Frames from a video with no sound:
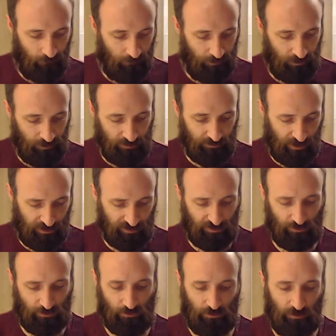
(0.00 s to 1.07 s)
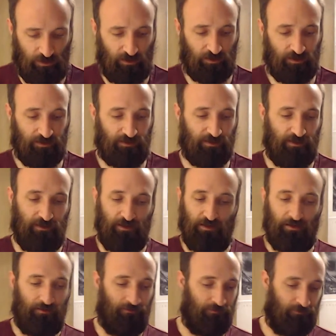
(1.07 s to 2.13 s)
as you go along, because
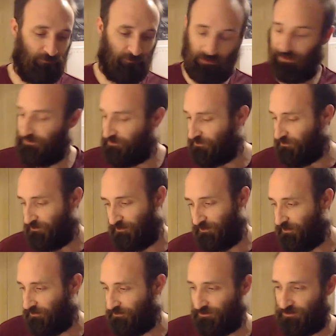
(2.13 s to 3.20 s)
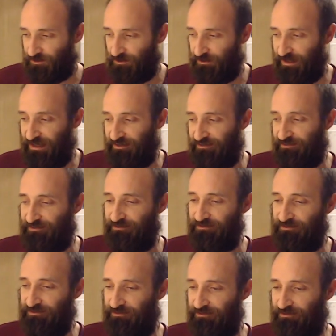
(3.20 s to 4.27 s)
when I started, I understood
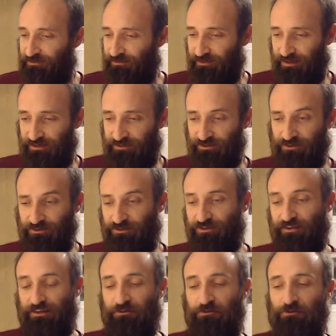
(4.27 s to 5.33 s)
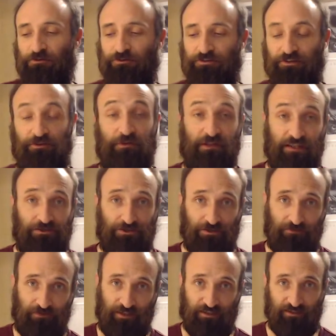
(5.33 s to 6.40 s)
the old notation
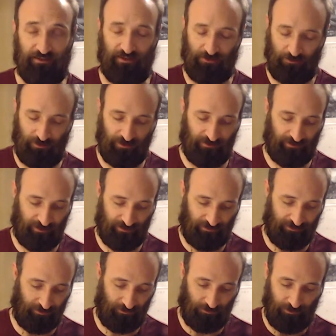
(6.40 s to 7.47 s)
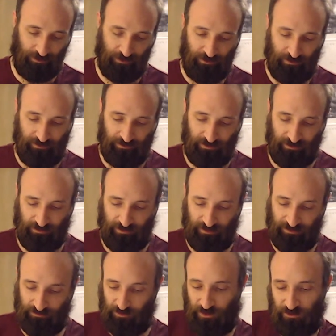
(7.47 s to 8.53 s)
of kingside, queenside. So
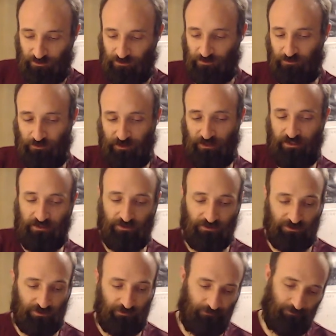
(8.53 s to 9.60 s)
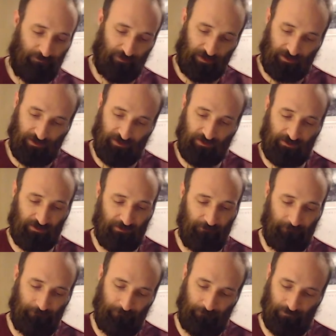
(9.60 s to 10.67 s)
as we go through the years, like this
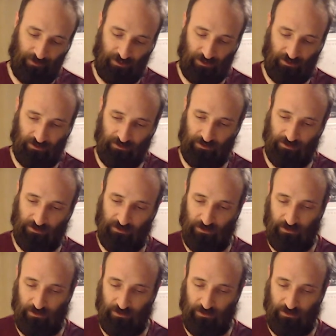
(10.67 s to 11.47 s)
is